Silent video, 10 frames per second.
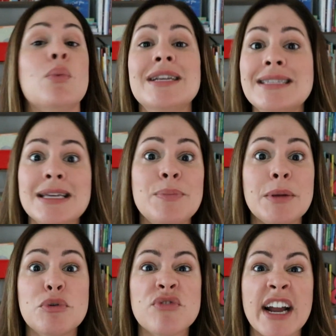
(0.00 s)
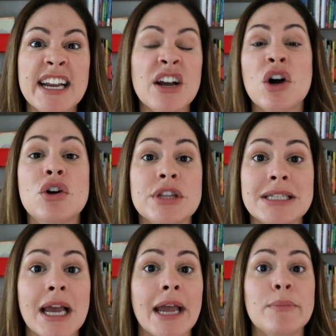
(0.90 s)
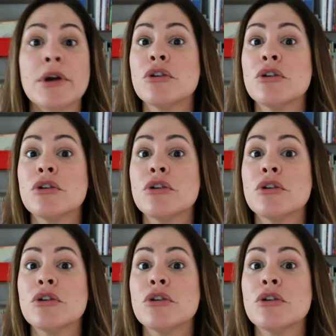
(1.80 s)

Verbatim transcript: we see people writing all the time.